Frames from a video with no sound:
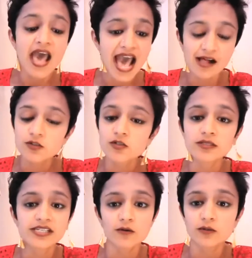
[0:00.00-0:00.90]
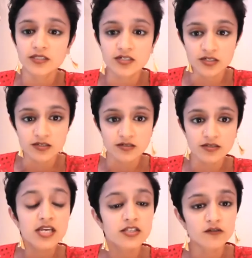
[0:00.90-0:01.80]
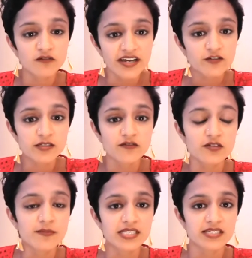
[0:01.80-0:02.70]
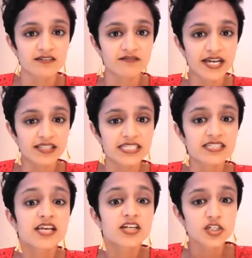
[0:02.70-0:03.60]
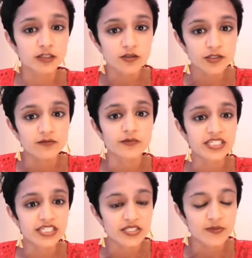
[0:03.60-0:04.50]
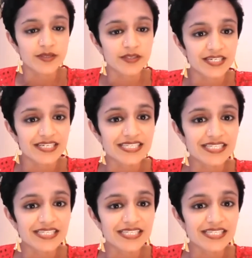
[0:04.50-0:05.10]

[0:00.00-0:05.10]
Elderly Oaklanders, survivors of domestic violence, children with disabilities.